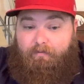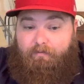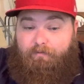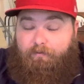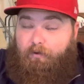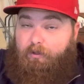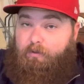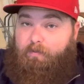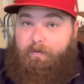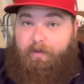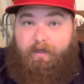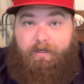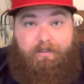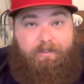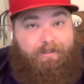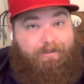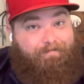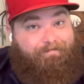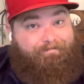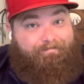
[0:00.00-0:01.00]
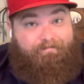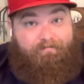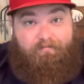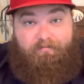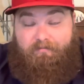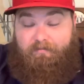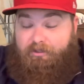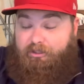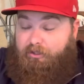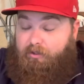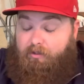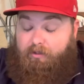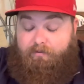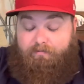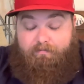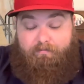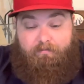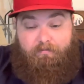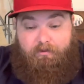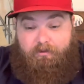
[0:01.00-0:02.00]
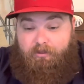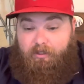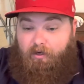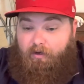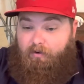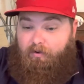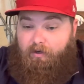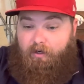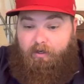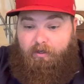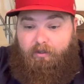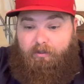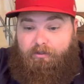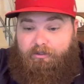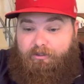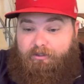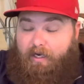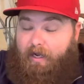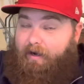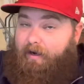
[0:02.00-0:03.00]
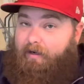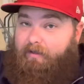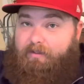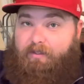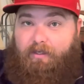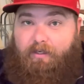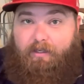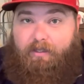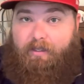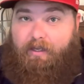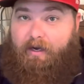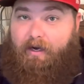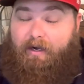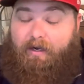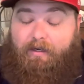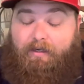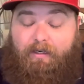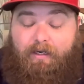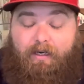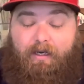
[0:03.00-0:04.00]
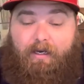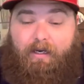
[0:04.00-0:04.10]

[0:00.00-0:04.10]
first place, Sean. So shout out to you there.